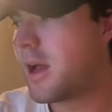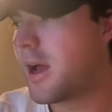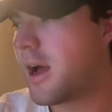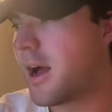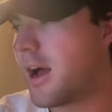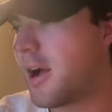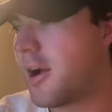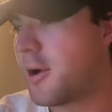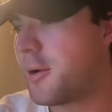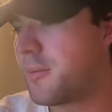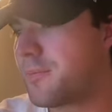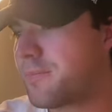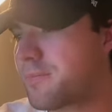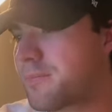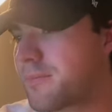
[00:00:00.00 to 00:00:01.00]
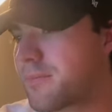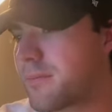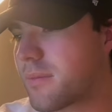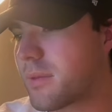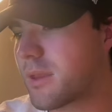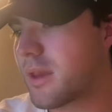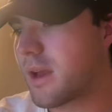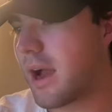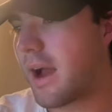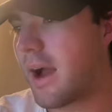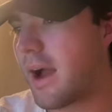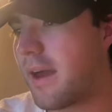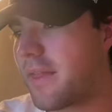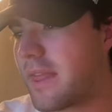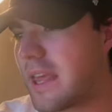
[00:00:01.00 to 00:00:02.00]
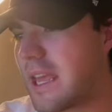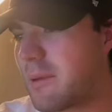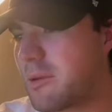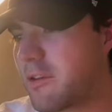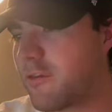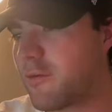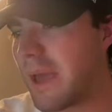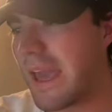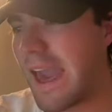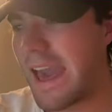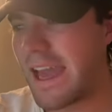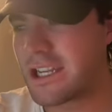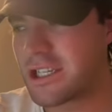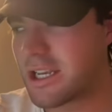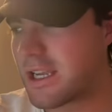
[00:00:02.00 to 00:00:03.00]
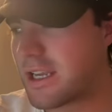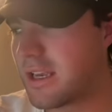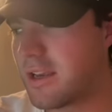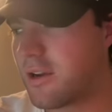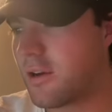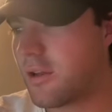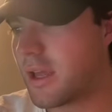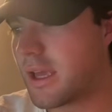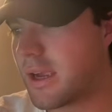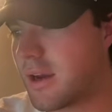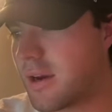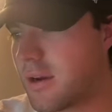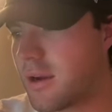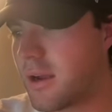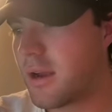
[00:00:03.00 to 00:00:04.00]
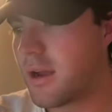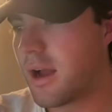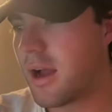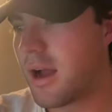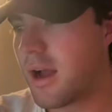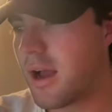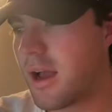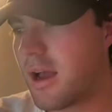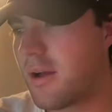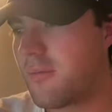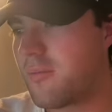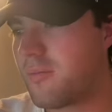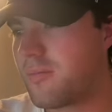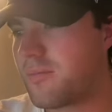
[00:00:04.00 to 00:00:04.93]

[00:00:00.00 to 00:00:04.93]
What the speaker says: I think I'm giving my edge to Indianola here. Let's